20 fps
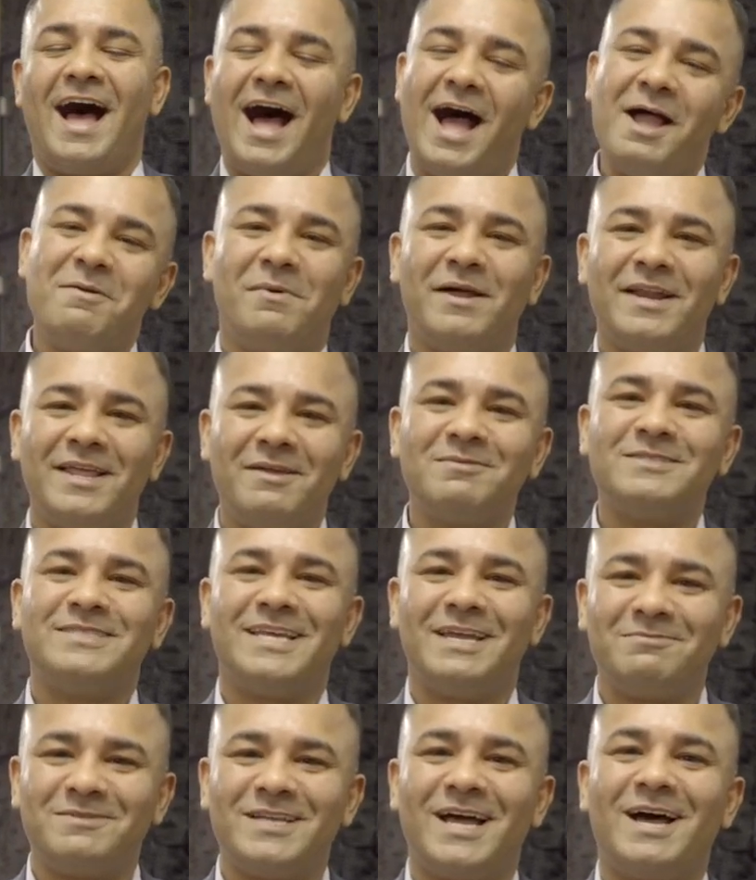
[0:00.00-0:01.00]
Hi, my
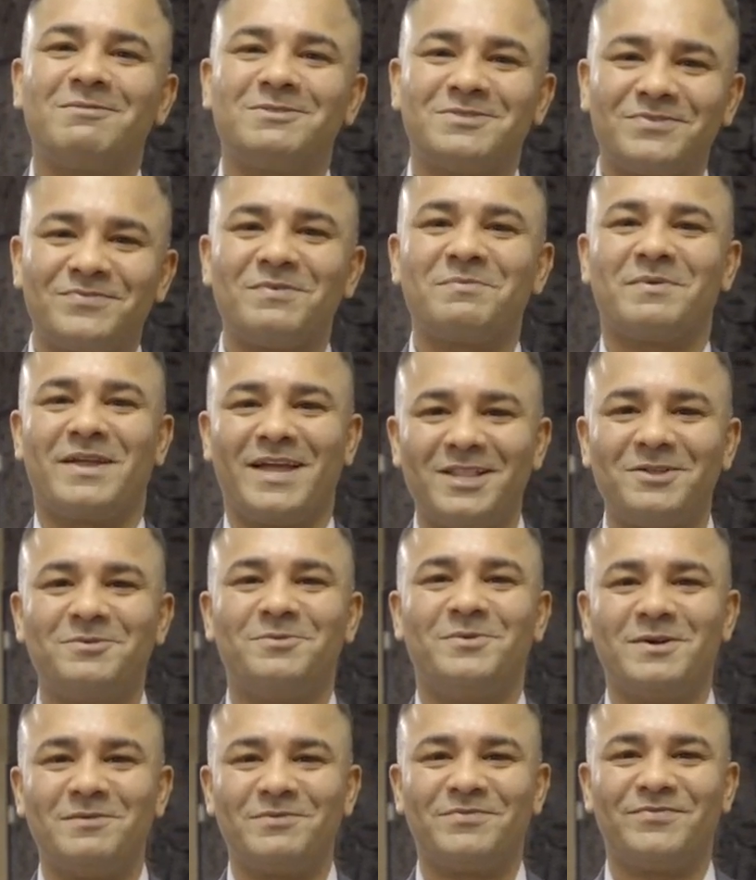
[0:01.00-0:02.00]
name is Abe Thomson from
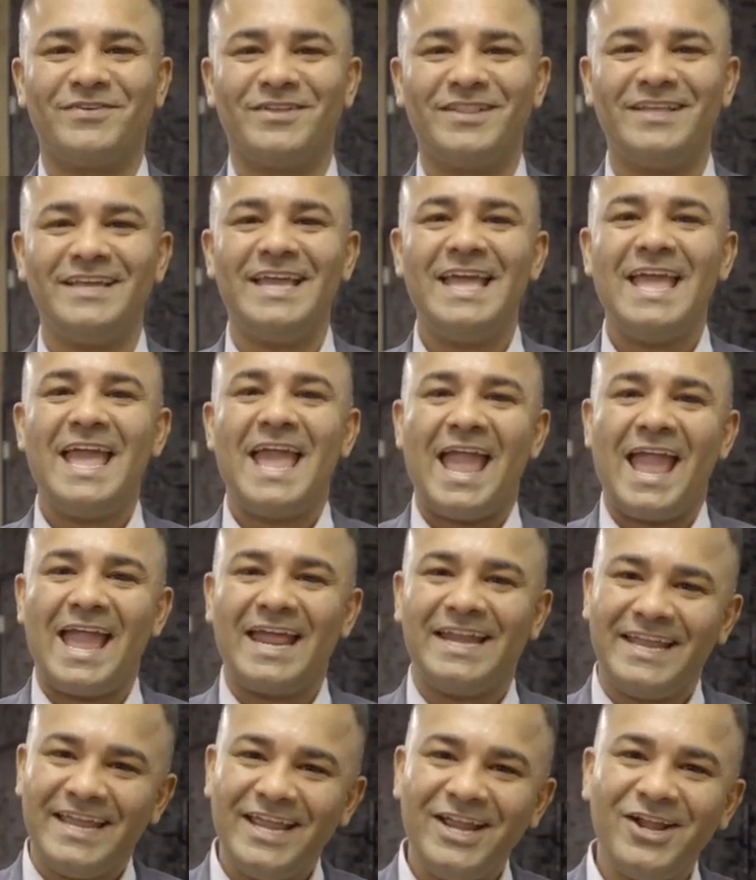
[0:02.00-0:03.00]
Keller Williams Philly,
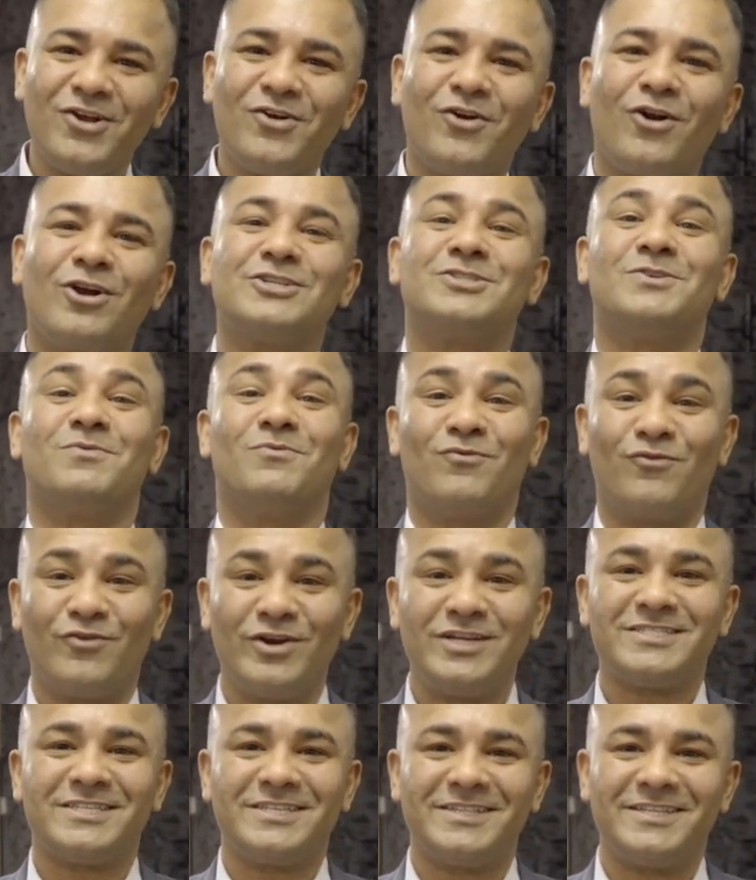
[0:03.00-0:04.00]
and here are some
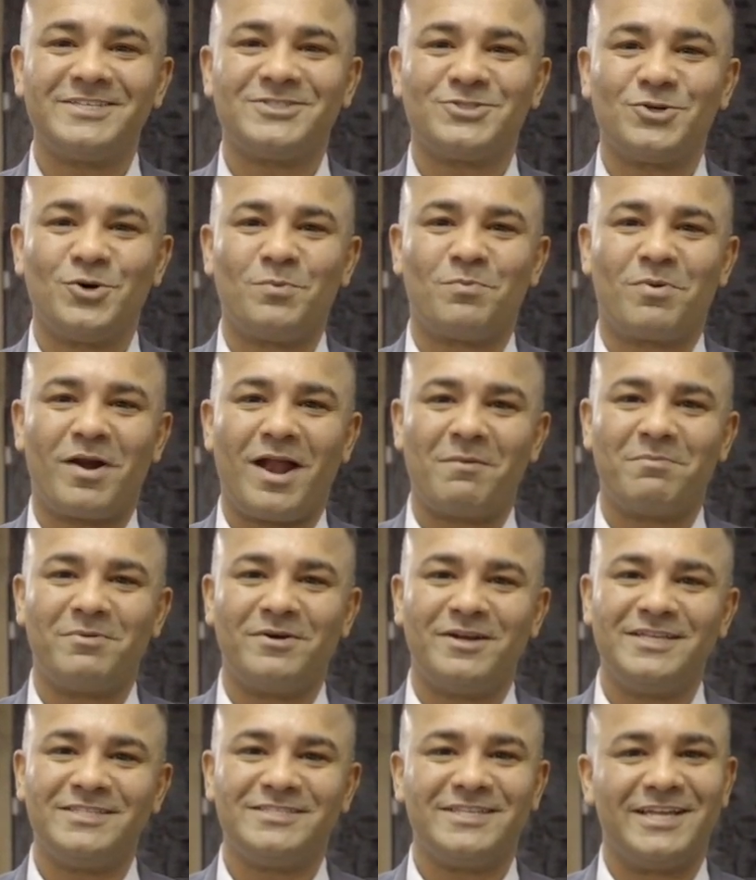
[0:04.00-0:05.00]
recently sold
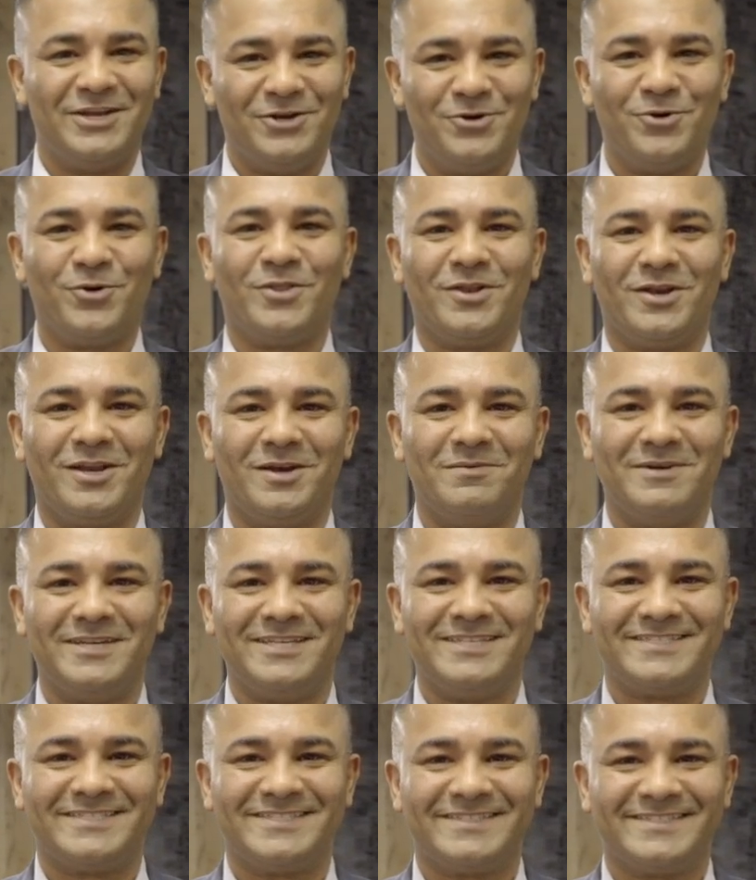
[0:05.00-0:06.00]
properties in Northern
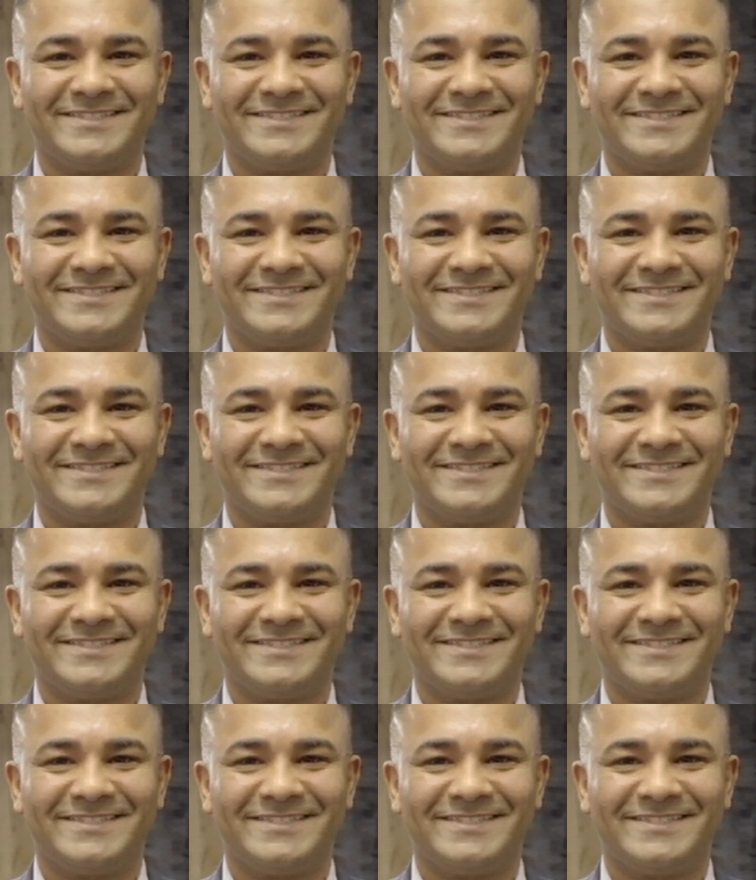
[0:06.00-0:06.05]
Liberties.